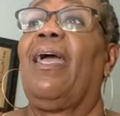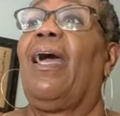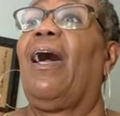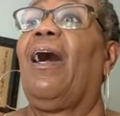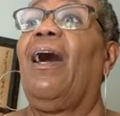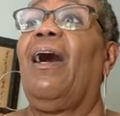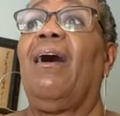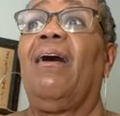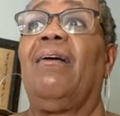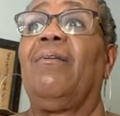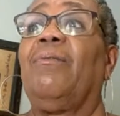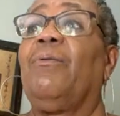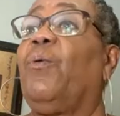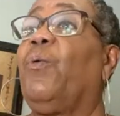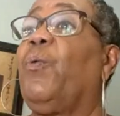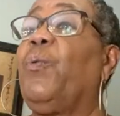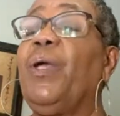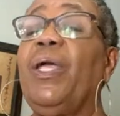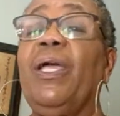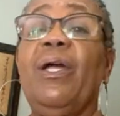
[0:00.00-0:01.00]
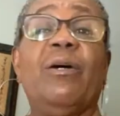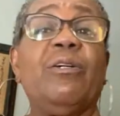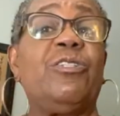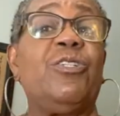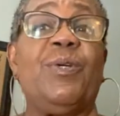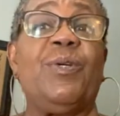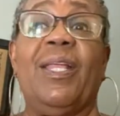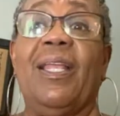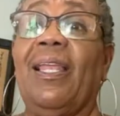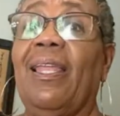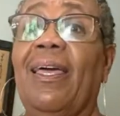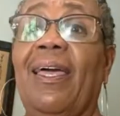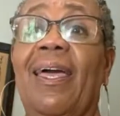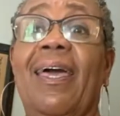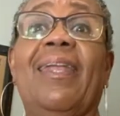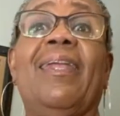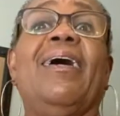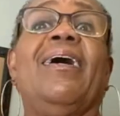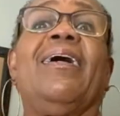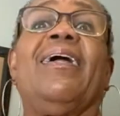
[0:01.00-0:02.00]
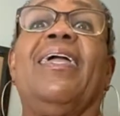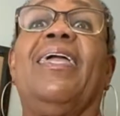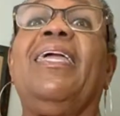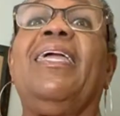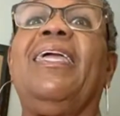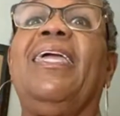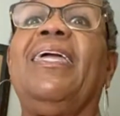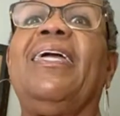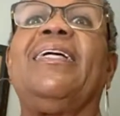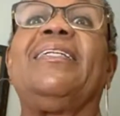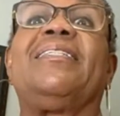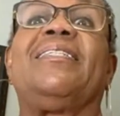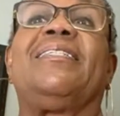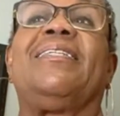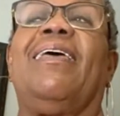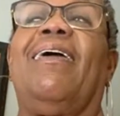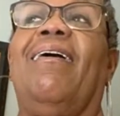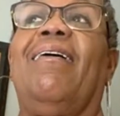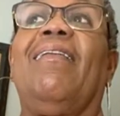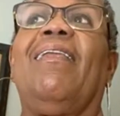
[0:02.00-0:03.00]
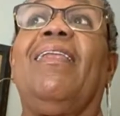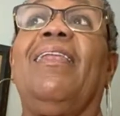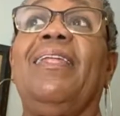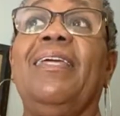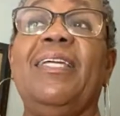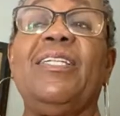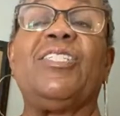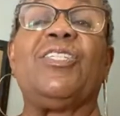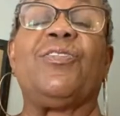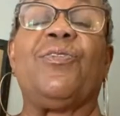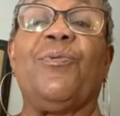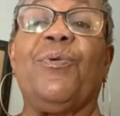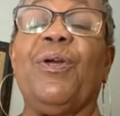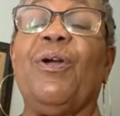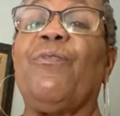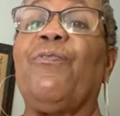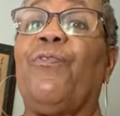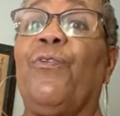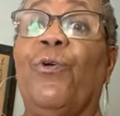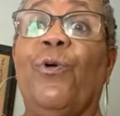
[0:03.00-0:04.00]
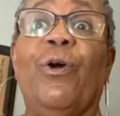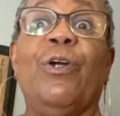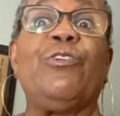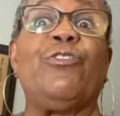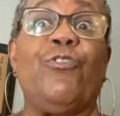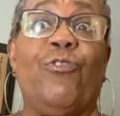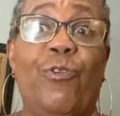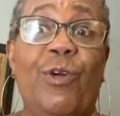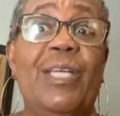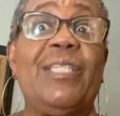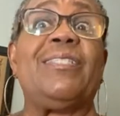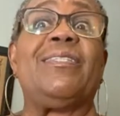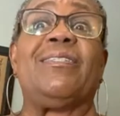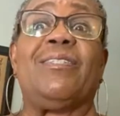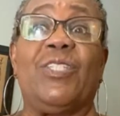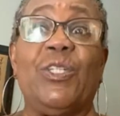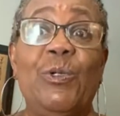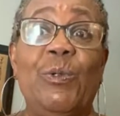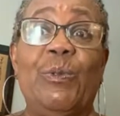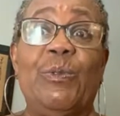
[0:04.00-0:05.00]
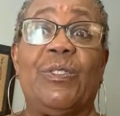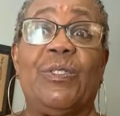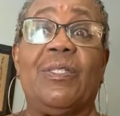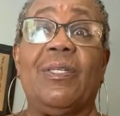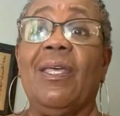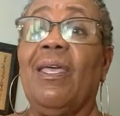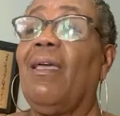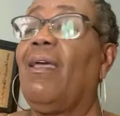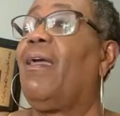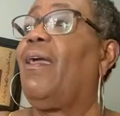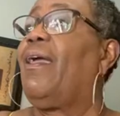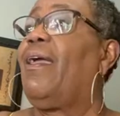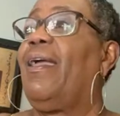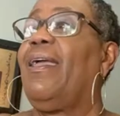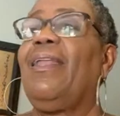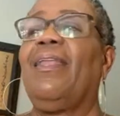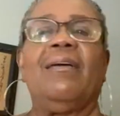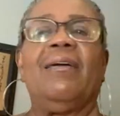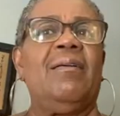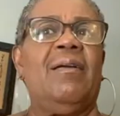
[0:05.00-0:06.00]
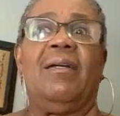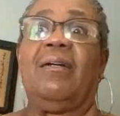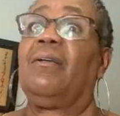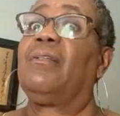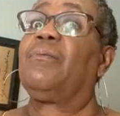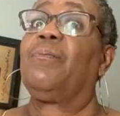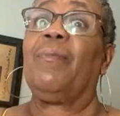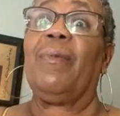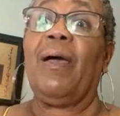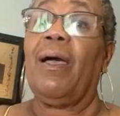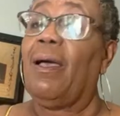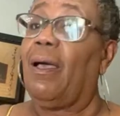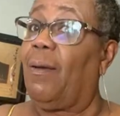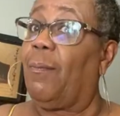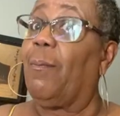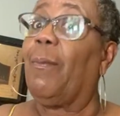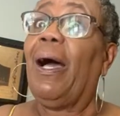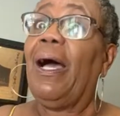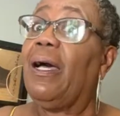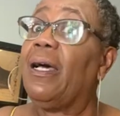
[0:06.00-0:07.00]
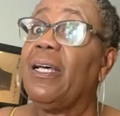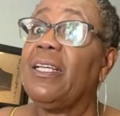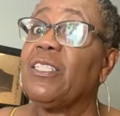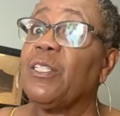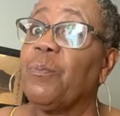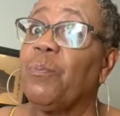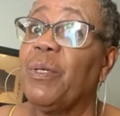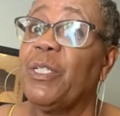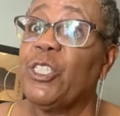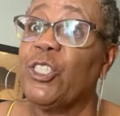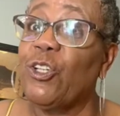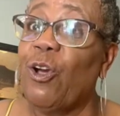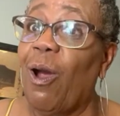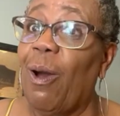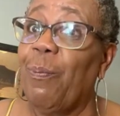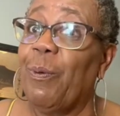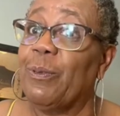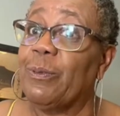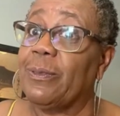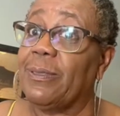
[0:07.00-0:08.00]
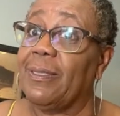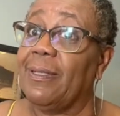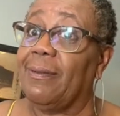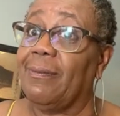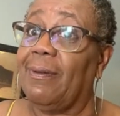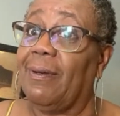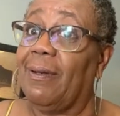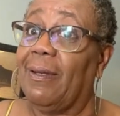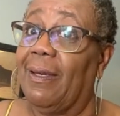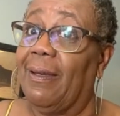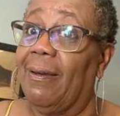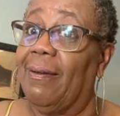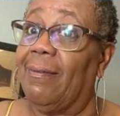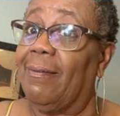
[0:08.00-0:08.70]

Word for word: Um, when we go to Atlanta, he gets at least three or four dress suits. He, my husband be sharp on Sunday now.